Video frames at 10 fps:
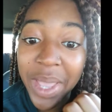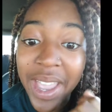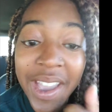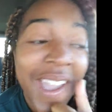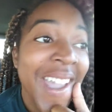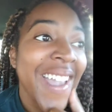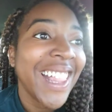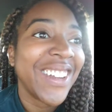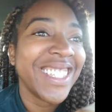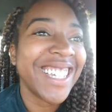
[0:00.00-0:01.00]
where
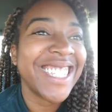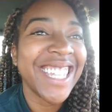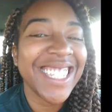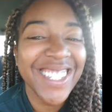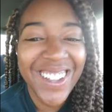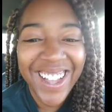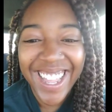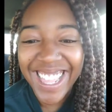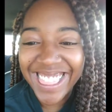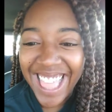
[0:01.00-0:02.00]
Clarissa says it
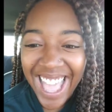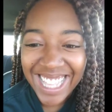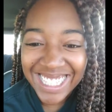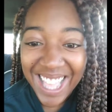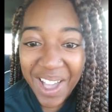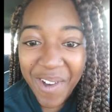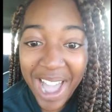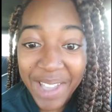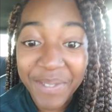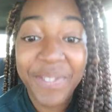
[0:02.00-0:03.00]
all, and that is how
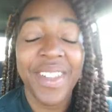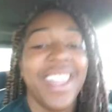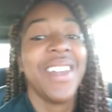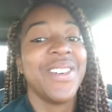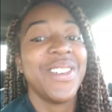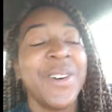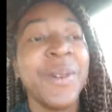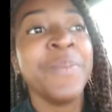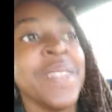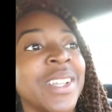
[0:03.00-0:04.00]
I
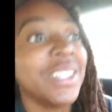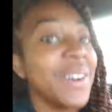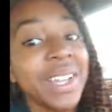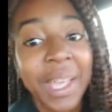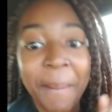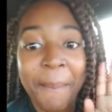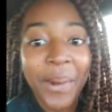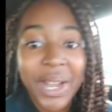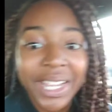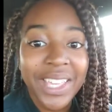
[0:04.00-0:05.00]
feel. So, good
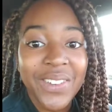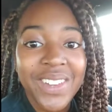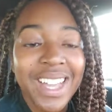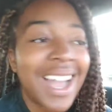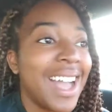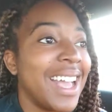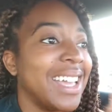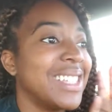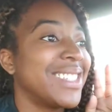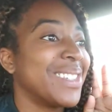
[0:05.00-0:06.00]
morning, you
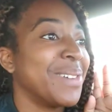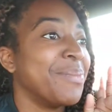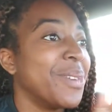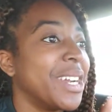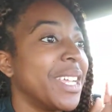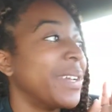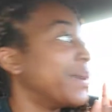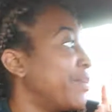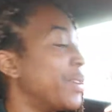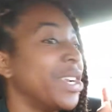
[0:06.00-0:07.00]
guys. Good morning,
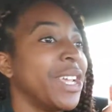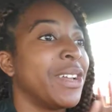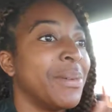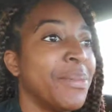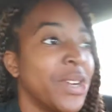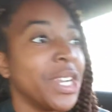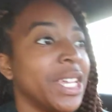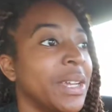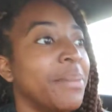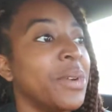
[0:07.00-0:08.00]
good morning, good
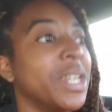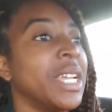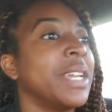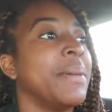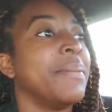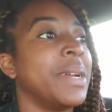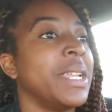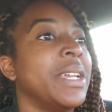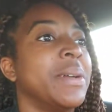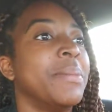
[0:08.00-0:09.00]
morning, good morning, good
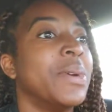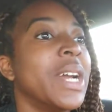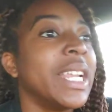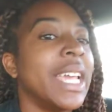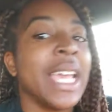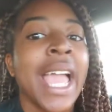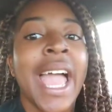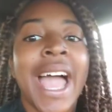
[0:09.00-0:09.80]
morning, good morning.